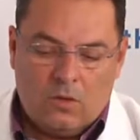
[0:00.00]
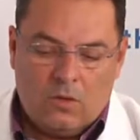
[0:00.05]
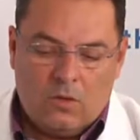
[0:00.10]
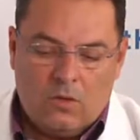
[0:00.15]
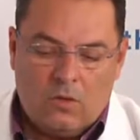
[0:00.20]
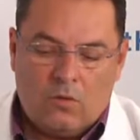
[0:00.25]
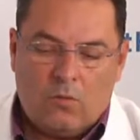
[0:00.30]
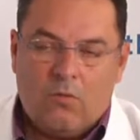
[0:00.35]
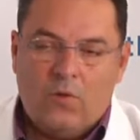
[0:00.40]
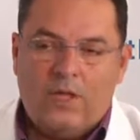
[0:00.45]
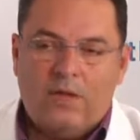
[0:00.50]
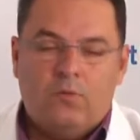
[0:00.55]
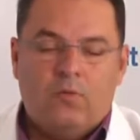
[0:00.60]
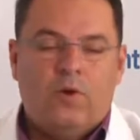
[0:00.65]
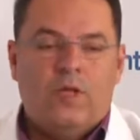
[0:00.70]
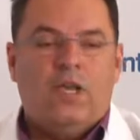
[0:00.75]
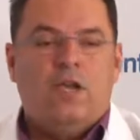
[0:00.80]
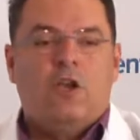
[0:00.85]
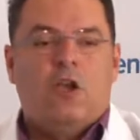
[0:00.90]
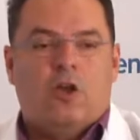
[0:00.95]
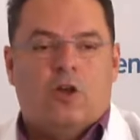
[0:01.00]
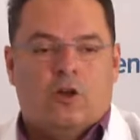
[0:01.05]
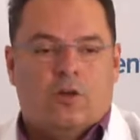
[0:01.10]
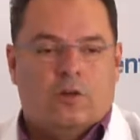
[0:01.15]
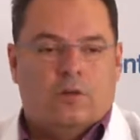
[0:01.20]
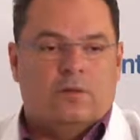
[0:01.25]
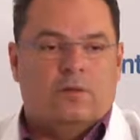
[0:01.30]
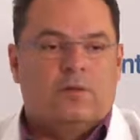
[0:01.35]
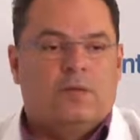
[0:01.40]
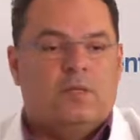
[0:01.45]
You know, we
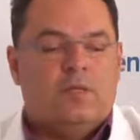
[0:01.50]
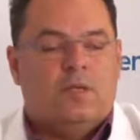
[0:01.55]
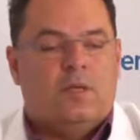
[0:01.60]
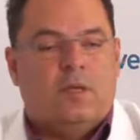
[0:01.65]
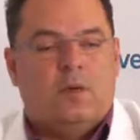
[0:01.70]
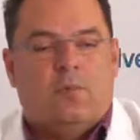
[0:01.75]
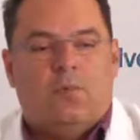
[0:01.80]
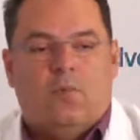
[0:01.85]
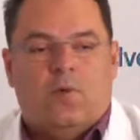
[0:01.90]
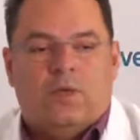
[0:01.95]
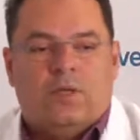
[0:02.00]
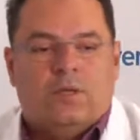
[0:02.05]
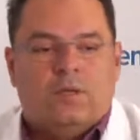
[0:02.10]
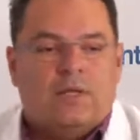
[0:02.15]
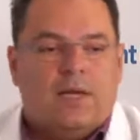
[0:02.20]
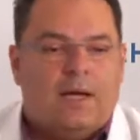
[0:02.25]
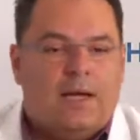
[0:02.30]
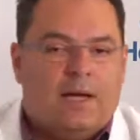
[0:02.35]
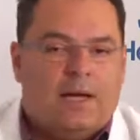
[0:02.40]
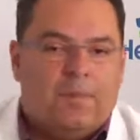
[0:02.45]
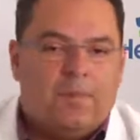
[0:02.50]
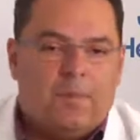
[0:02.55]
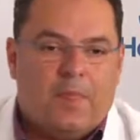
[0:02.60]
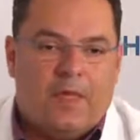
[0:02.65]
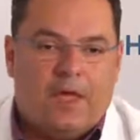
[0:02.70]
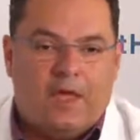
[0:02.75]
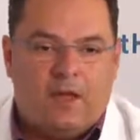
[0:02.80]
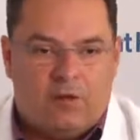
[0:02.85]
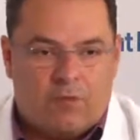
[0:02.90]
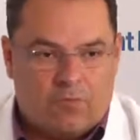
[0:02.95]
learned with
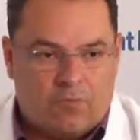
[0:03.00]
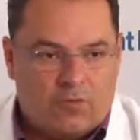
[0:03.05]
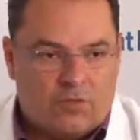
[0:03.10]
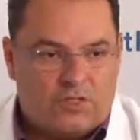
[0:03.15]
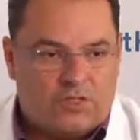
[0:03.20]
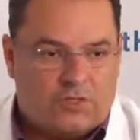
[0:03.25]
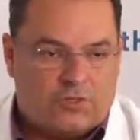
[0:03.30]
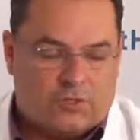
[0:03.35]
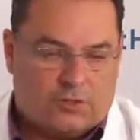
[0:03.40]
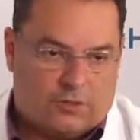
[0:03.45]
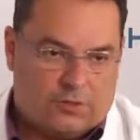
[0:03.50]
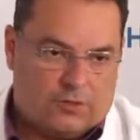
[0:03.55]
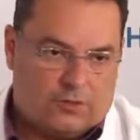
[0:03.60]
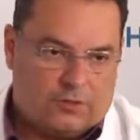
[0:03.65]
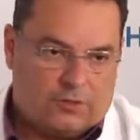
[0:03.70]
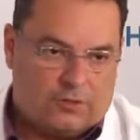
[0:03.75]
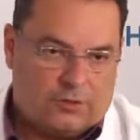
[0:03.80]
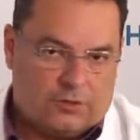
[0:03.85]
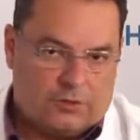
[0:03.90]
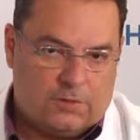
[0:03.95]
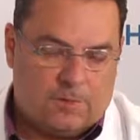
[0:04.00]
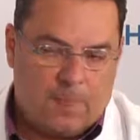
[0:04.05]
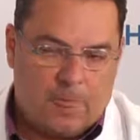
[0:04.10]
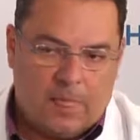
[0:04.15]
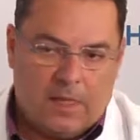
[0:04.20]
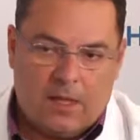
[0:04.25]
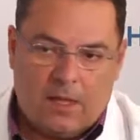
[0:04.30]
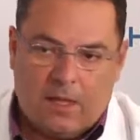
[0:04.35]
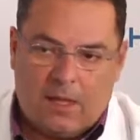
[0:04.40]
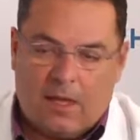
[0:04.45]
every surge.
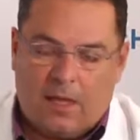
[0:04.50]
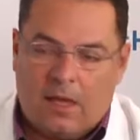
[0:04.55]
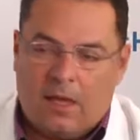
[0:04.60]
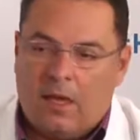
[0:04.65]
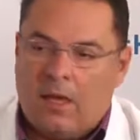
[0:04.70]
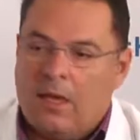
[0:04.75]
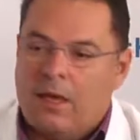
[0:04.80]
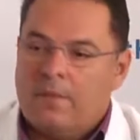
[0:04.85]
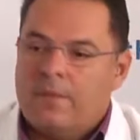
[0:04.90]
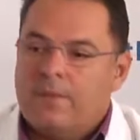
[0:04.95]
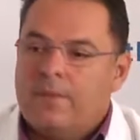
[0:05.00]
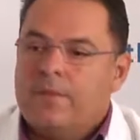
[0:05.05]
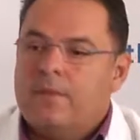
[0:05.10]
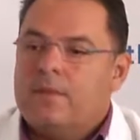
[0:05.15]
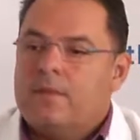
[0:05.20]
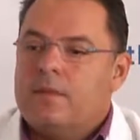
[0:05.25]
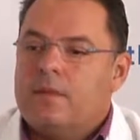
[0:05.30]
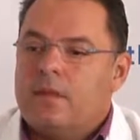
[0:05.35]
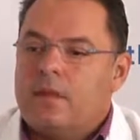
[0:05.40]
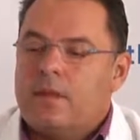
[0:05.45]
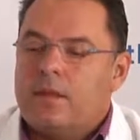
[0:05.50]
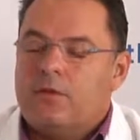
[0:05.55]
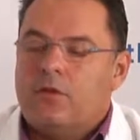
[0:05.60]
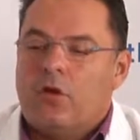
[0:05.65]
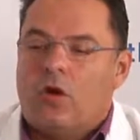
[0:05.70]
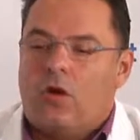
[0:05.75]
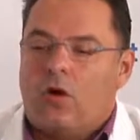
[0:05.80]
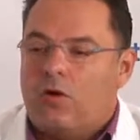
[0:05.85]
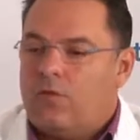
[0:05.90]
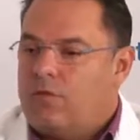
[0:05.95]
And, you
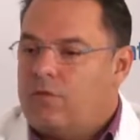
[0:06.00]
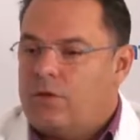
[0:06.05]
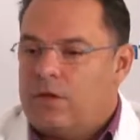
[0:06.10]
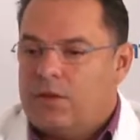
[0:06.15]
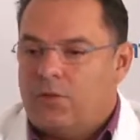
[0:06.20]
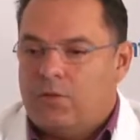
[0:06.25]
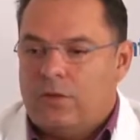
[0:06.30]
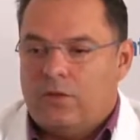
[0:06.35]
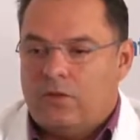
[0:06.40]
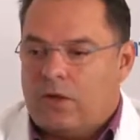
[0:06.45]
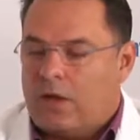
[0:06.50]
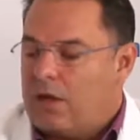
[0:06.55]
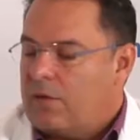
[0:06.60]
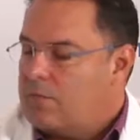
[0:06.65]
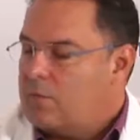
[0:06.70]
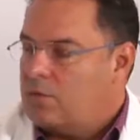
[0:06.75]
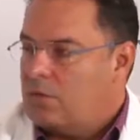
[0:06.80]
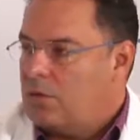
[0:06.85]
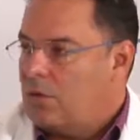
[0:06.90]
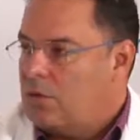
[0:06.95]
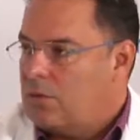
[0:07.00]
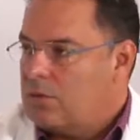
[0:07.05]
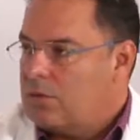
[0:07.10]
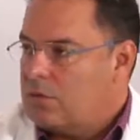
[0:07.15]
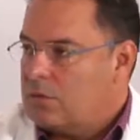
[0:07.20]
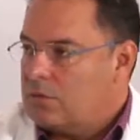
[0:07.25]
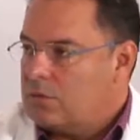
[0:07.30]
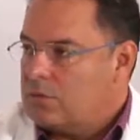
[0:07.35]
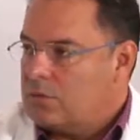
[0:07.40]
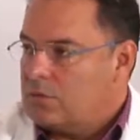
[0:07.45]
know, hopefully we don't have to go
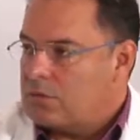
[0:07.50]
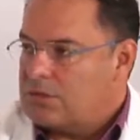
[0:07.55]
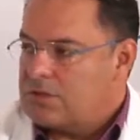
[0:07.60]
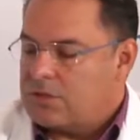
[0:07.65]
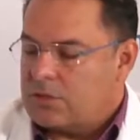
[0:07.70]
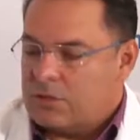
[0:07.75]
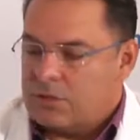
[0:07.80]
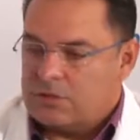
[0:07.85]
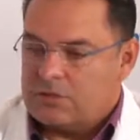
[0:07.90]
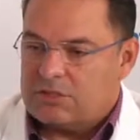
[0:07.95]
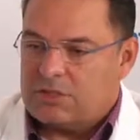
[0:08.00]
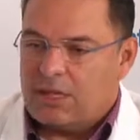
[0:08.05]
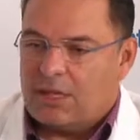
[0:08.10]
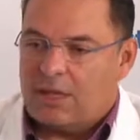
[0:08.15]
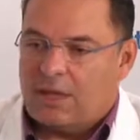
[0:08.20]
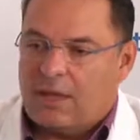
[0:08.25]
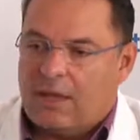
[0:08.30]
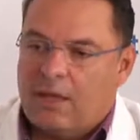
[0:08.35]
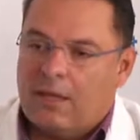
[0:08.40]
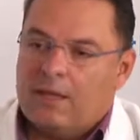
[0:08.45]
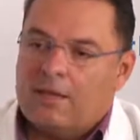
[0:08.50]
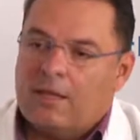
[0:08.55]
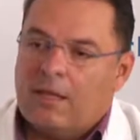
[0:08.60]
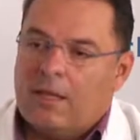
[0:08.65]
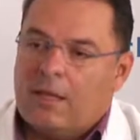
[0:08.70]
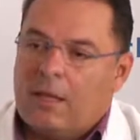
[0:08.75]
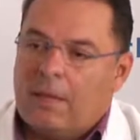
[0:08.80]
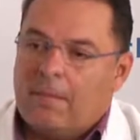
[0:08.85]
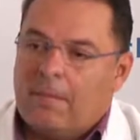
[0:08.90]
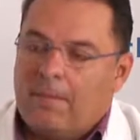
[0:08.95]
through a surge again.
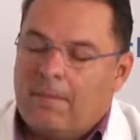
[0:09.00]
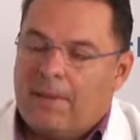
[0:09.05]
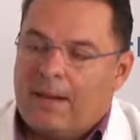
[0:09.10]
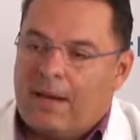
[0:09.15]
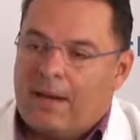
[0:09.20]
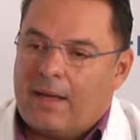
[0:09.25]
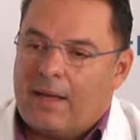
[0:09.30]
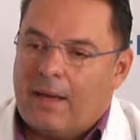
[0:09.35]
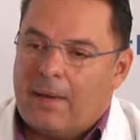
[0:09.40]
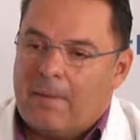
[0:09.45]
But